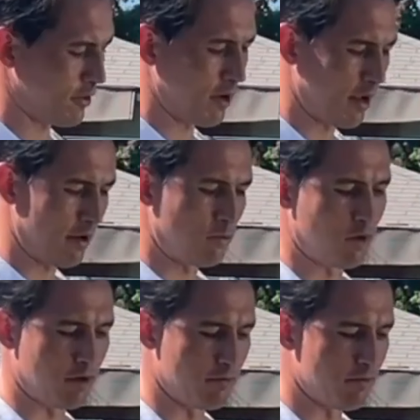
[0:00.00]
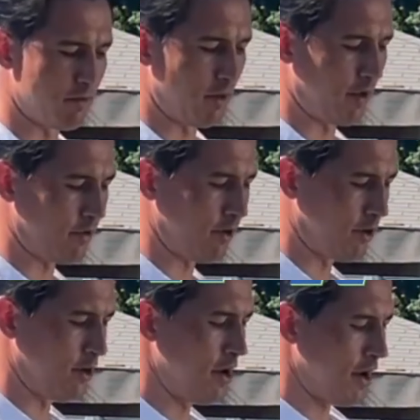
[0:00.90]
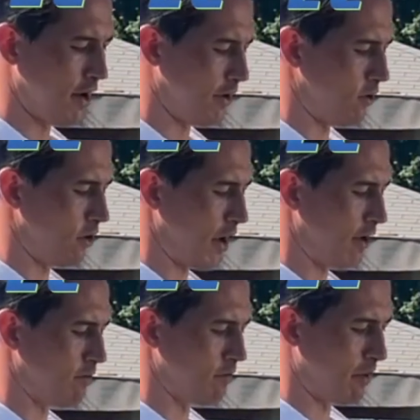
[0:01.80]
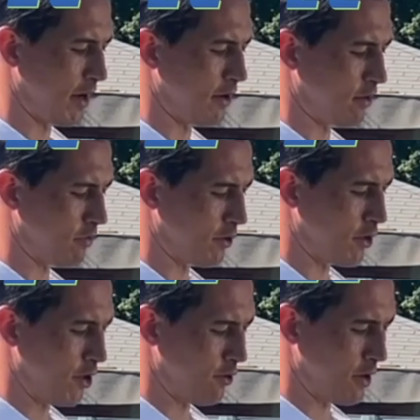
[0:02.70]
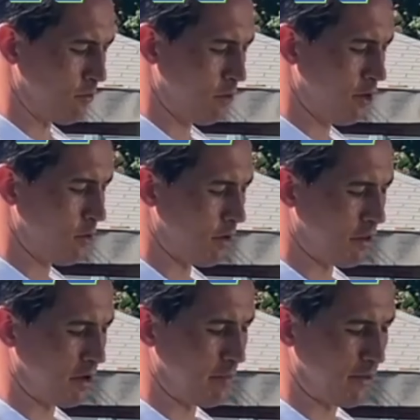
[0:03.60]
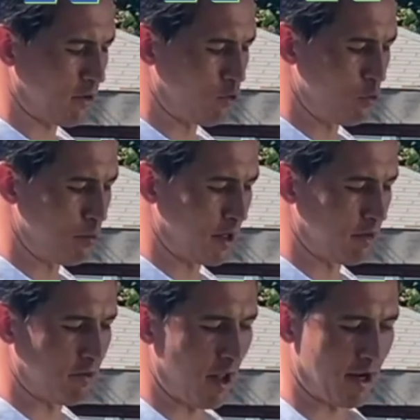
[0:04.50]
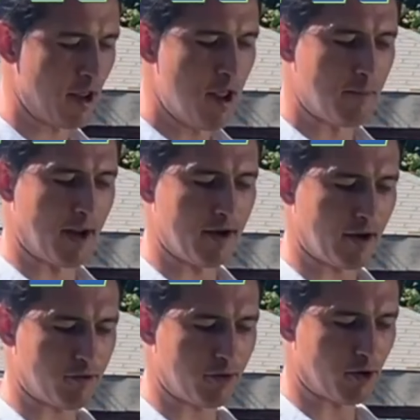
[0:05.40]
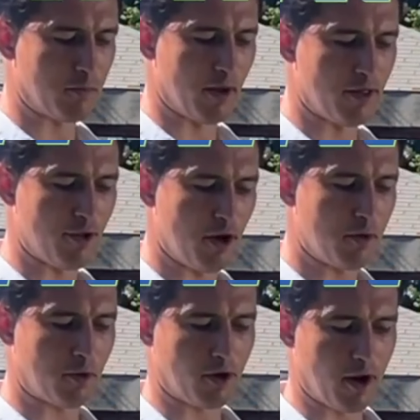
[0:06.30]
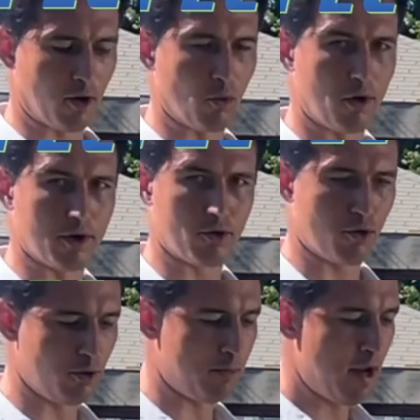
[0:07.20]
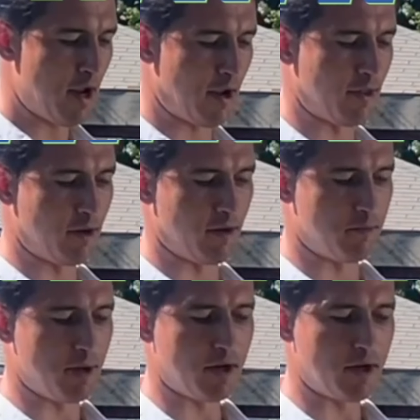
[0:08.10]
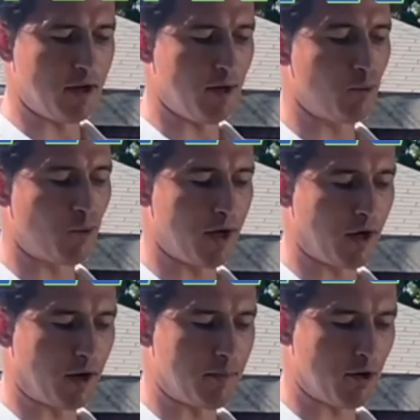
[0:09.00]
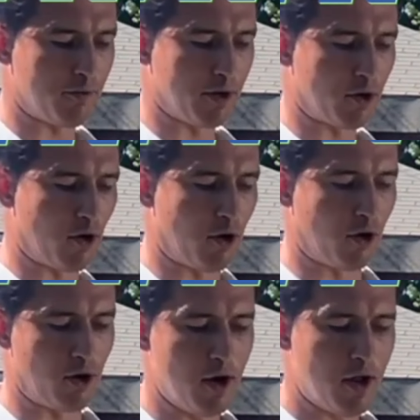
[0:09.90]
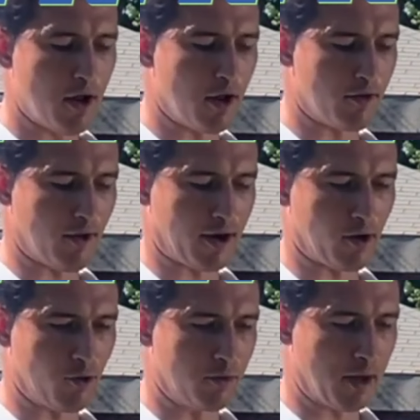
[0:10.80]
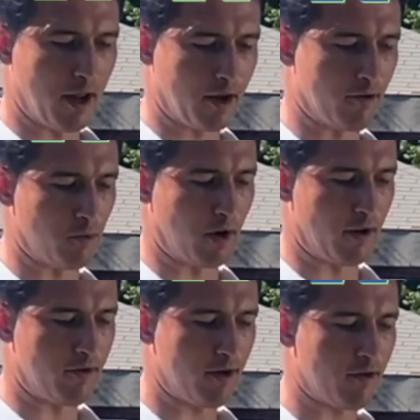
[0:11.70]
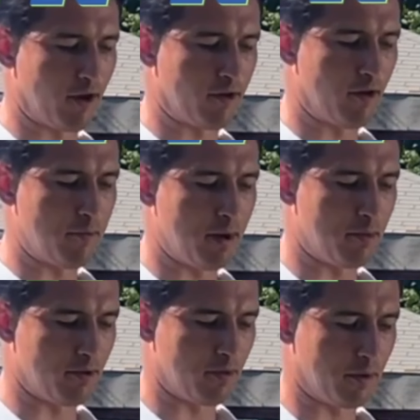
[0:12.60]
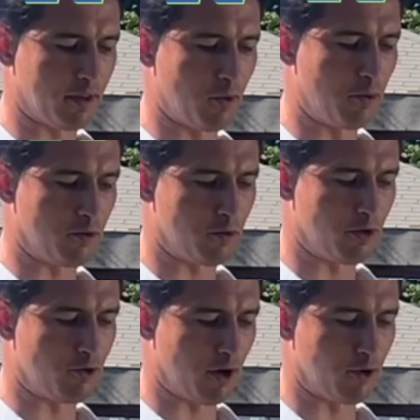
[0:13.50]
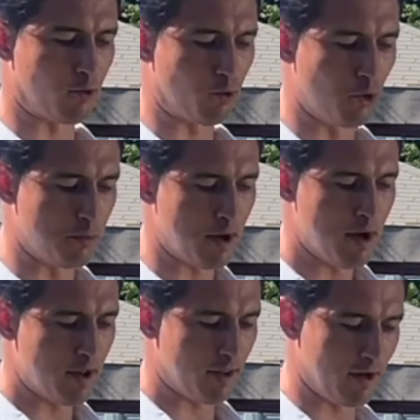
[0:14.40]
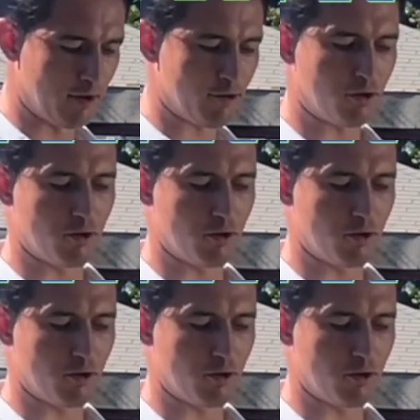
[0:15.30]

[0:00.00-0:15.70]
I have one lace here, or I have my index finger here, and really you want to think about the grouping of like my index finger and my thumb are kind of one group, and then the pinky, ring, and middle finger are a second group, okay? Because what I see is like some people seem like they almost want to try to group these